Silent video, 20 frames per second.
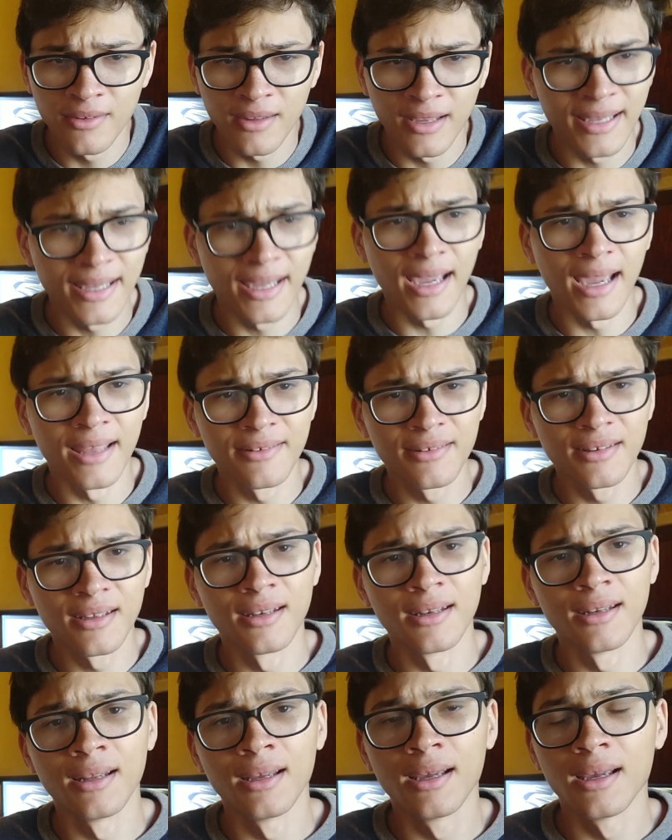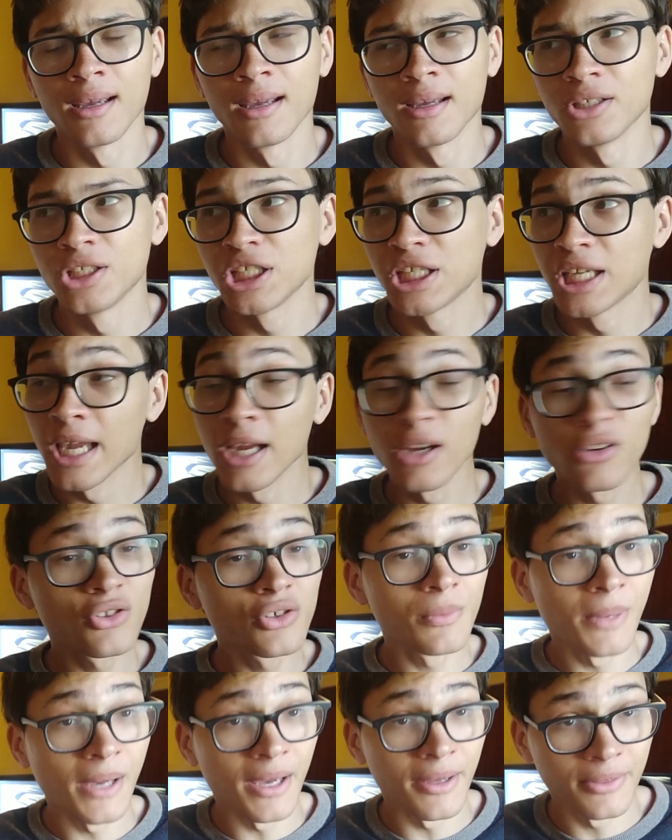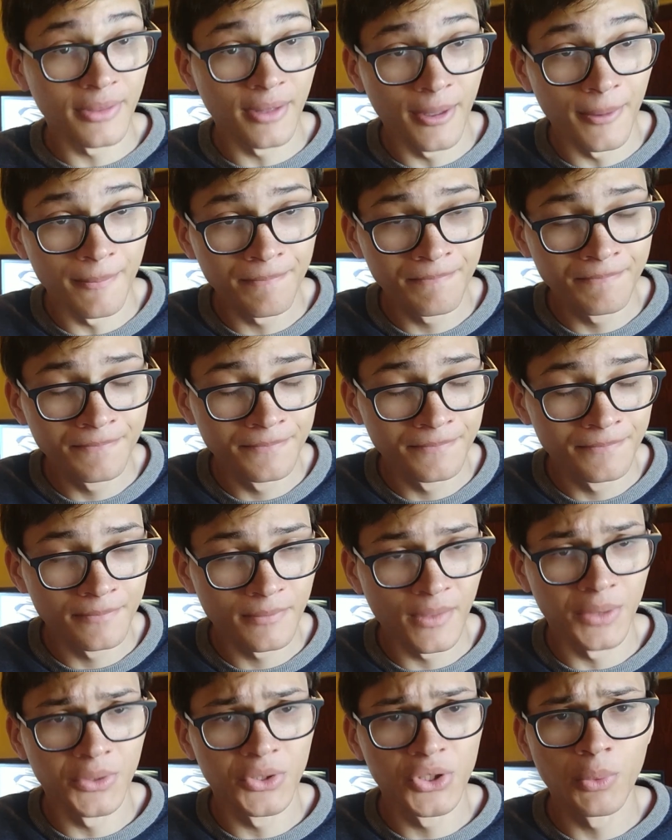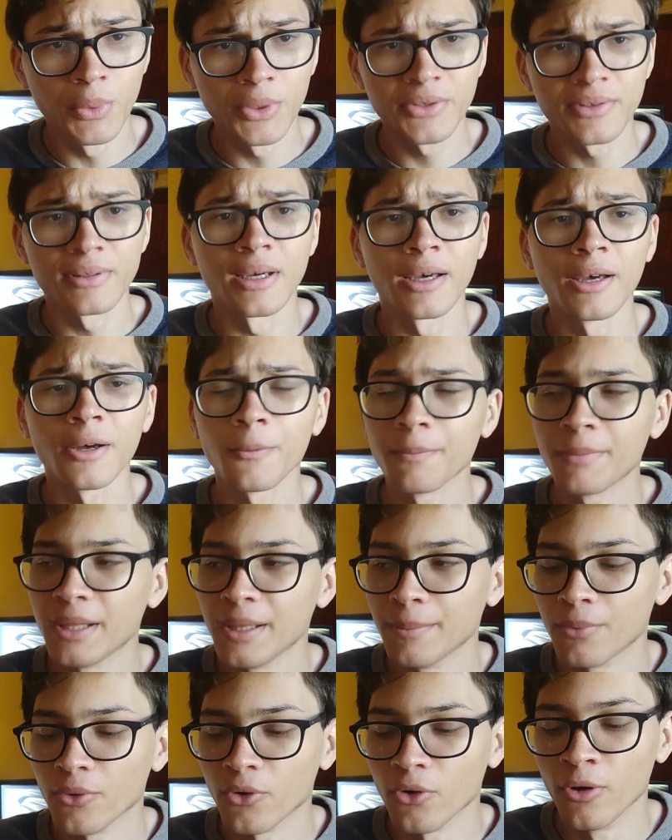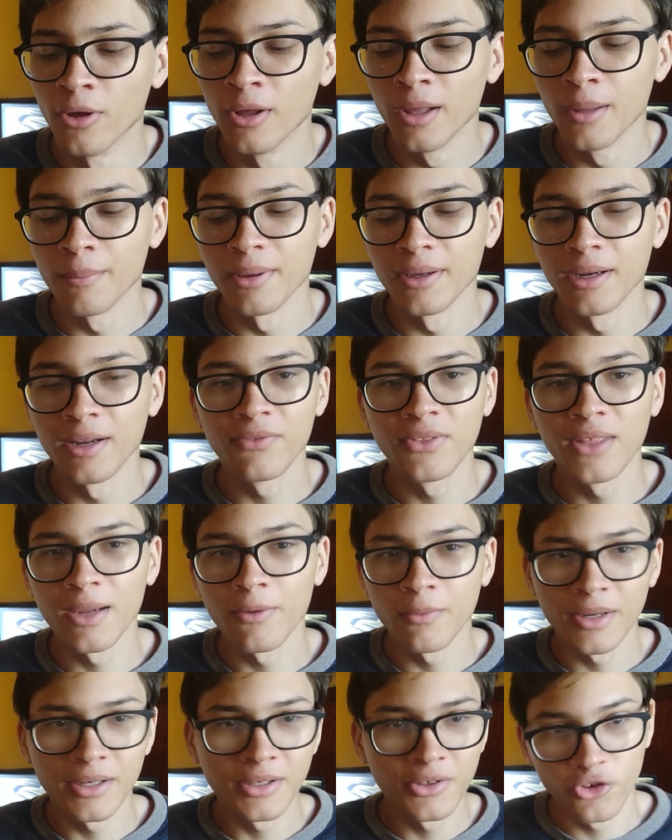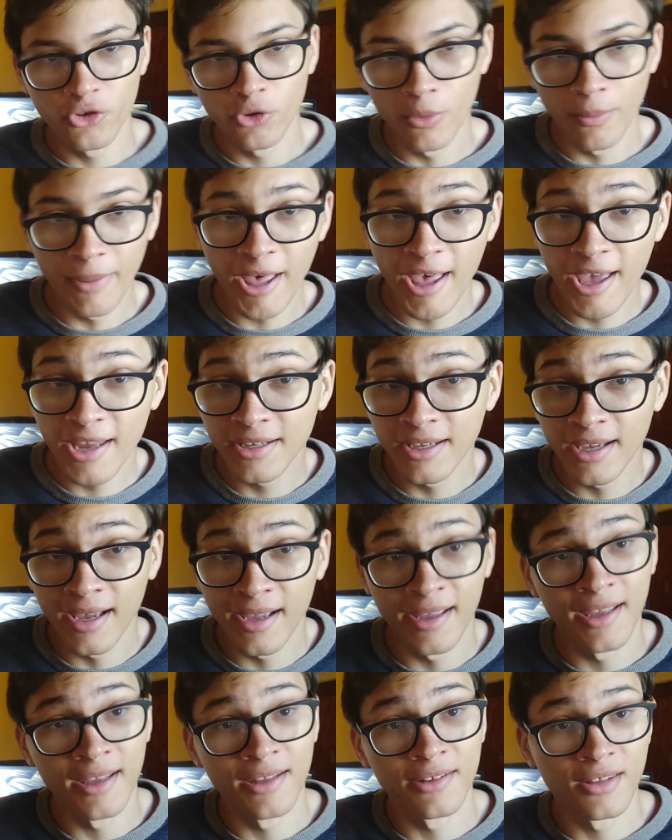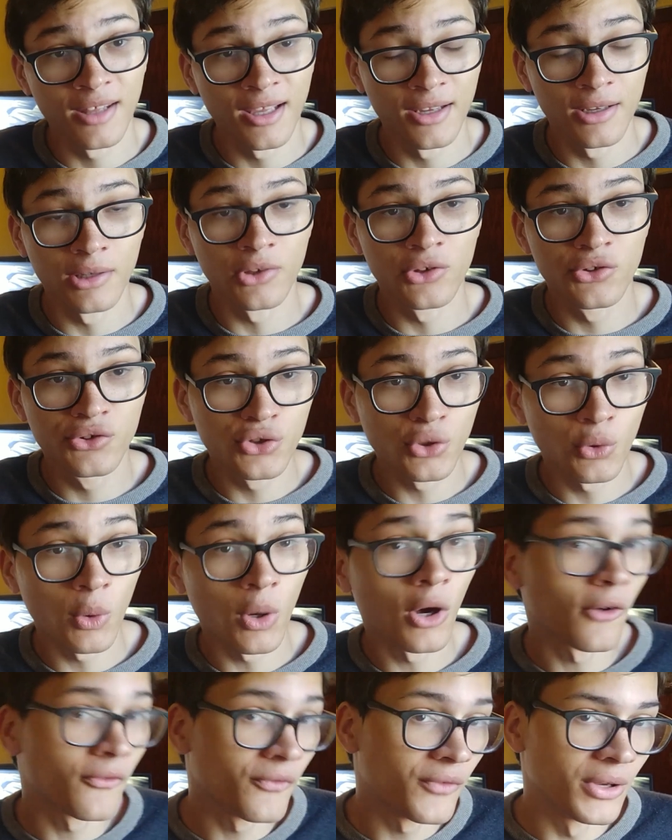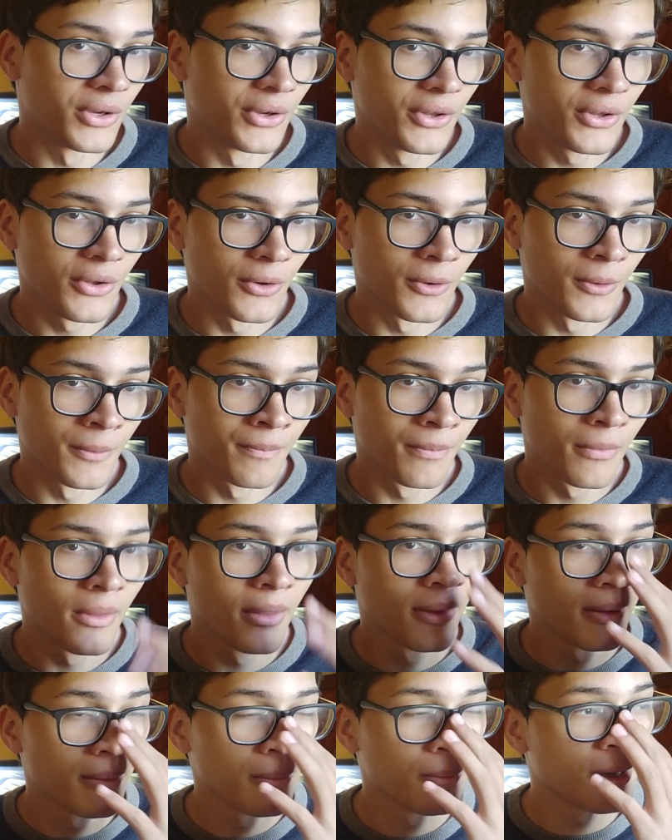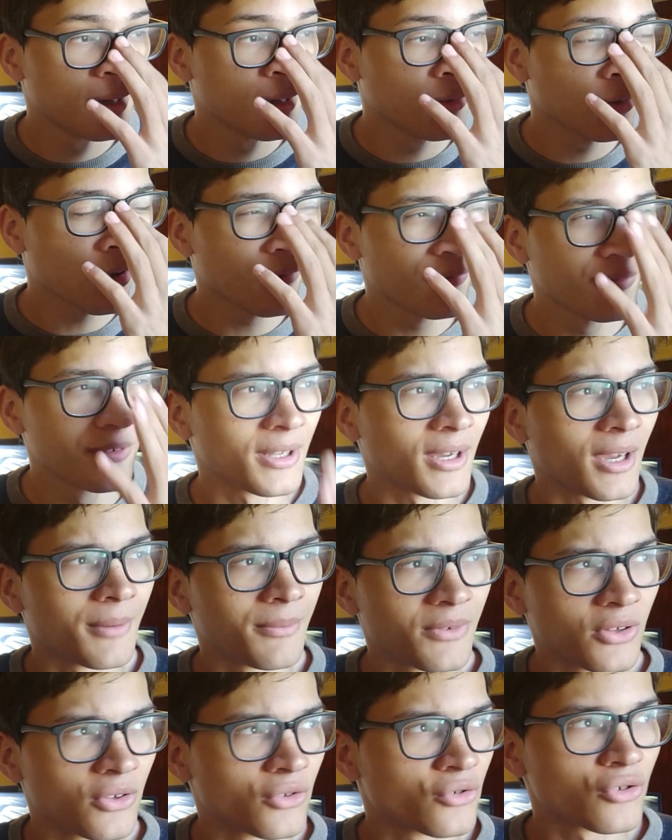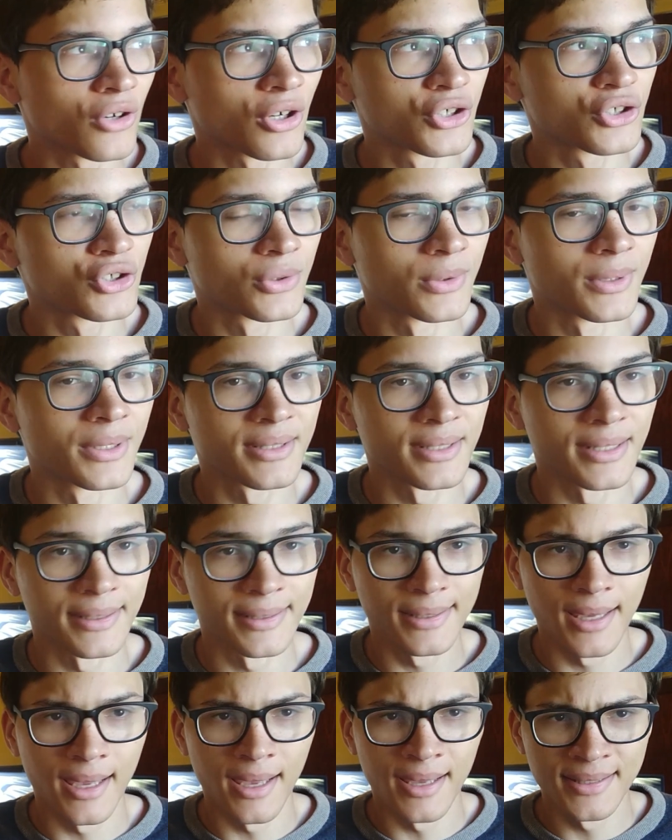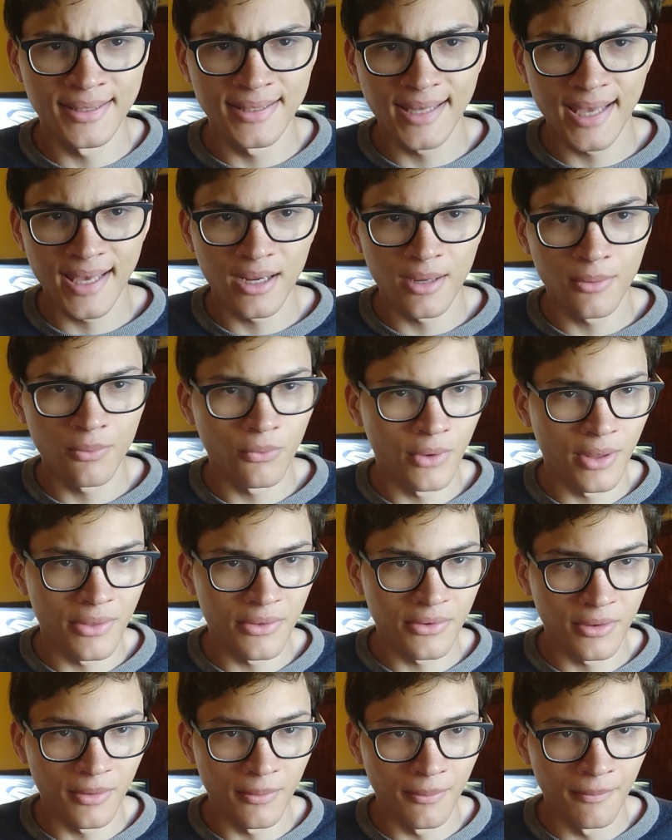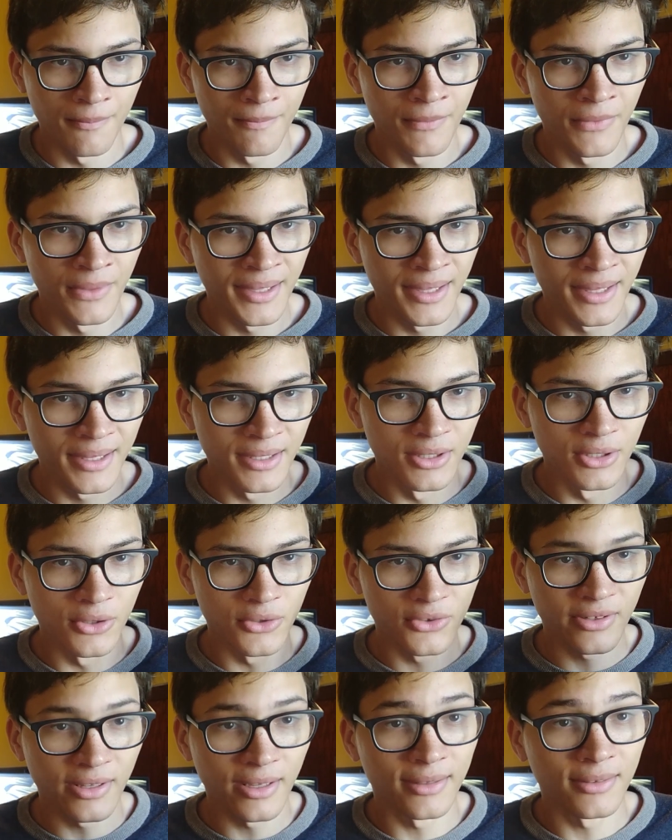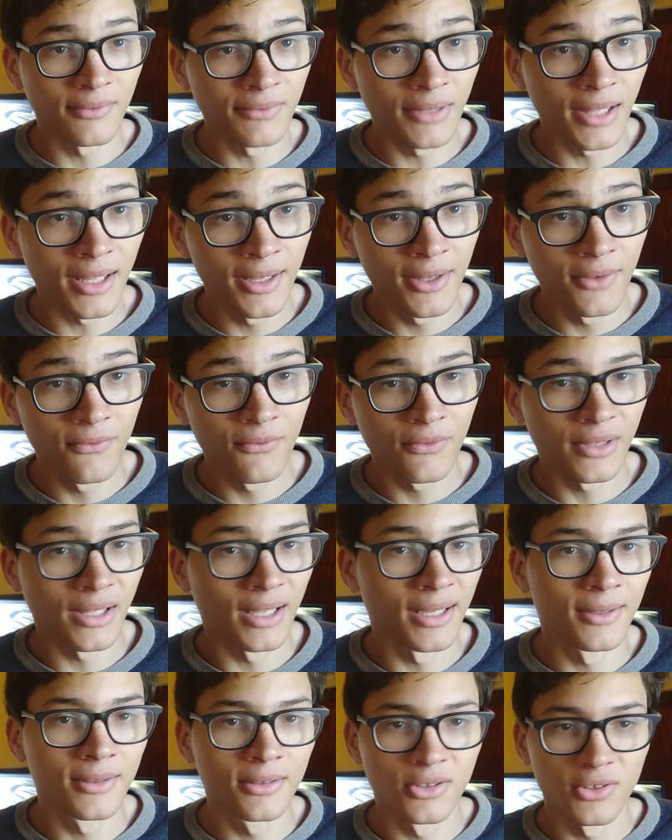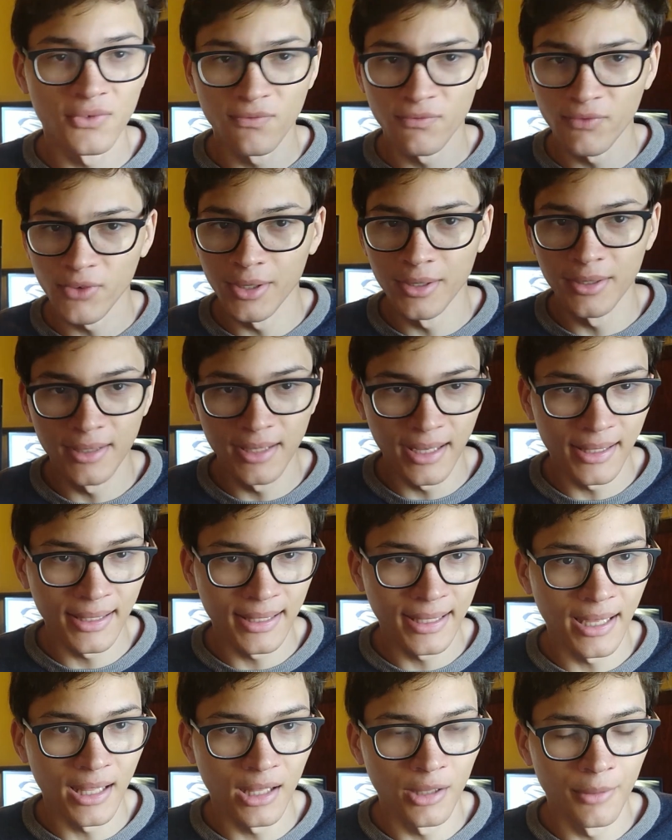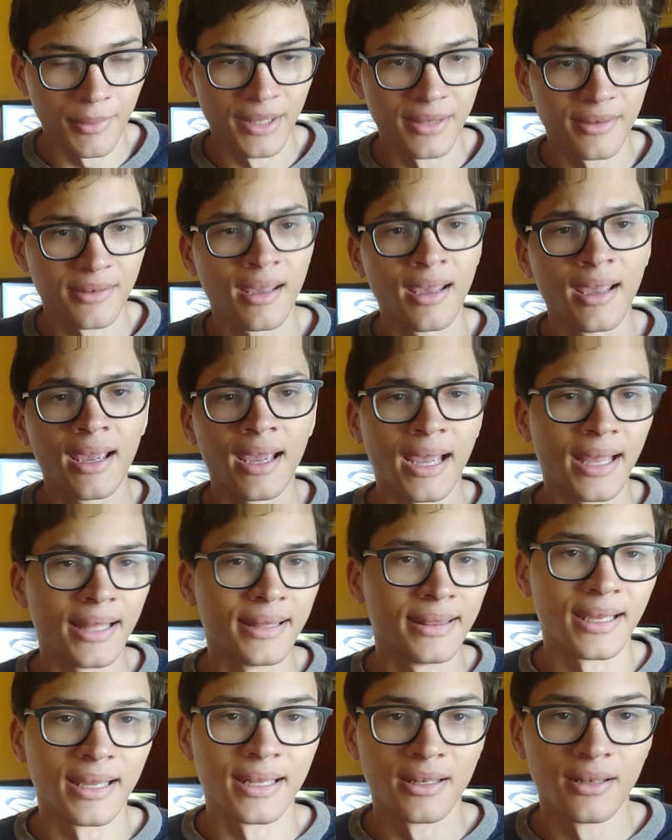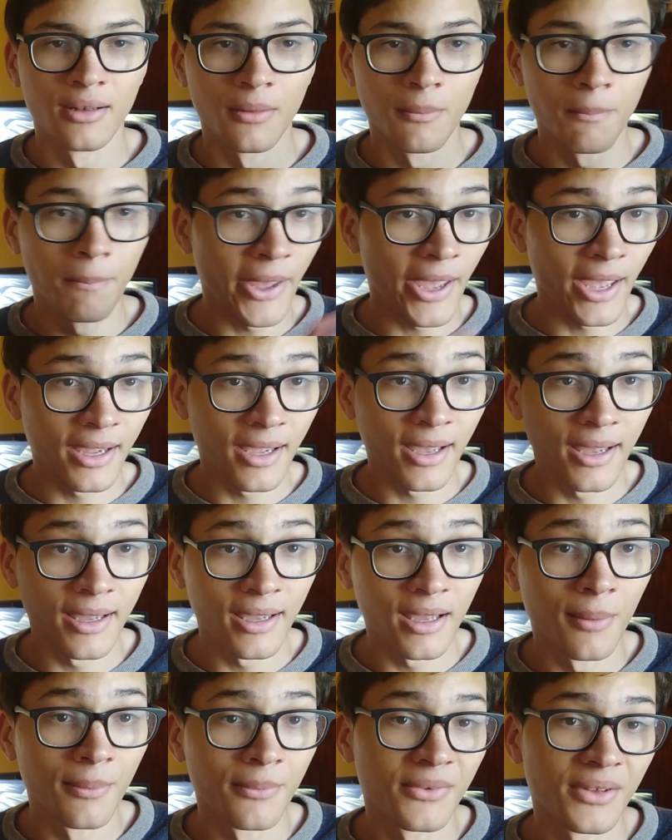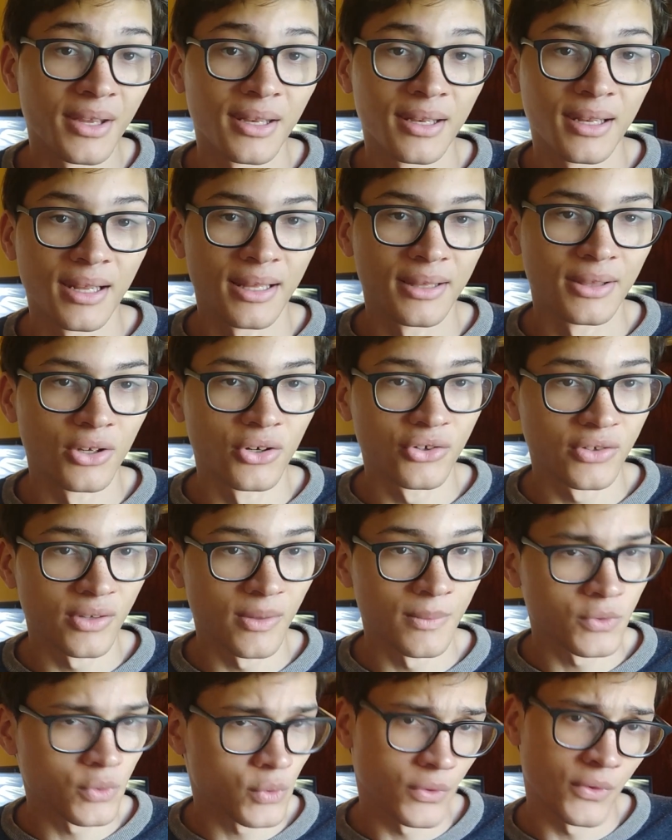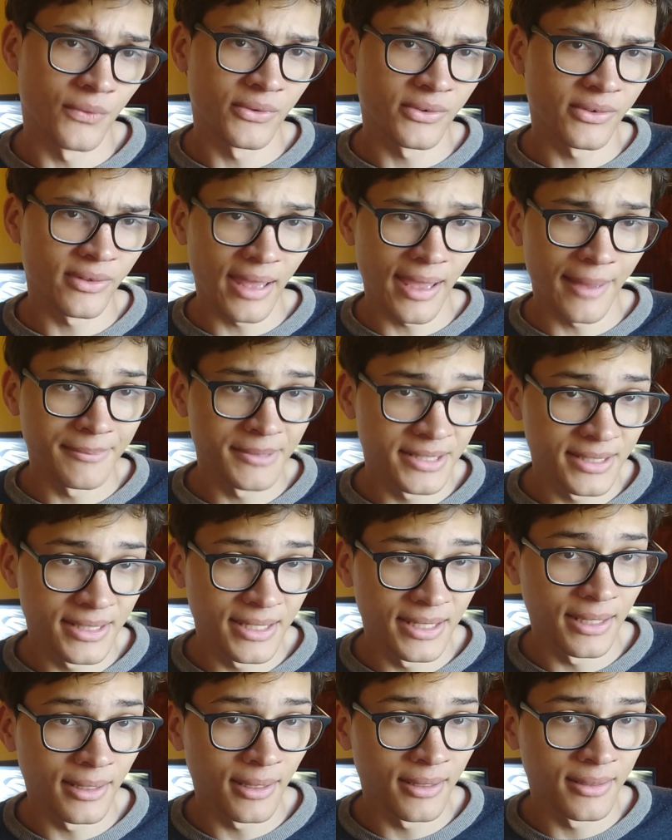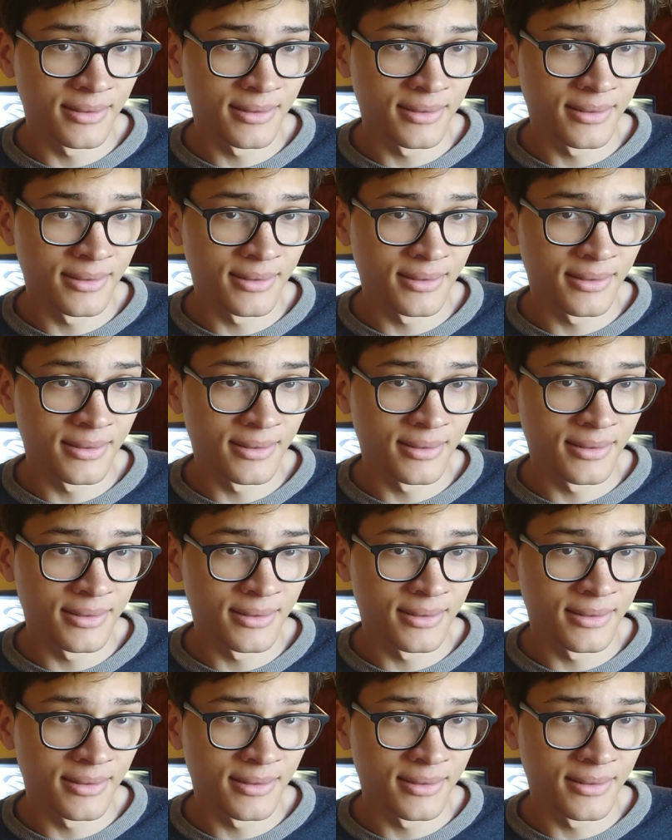Like, as in, she cares about them and she wants to help people, but if they run into a bad guy, as they so often do, because oftentimes the structure is like a setup with some, slice of life, like just fun daily elements, and then bad guy comes in and there's some sort of slapstick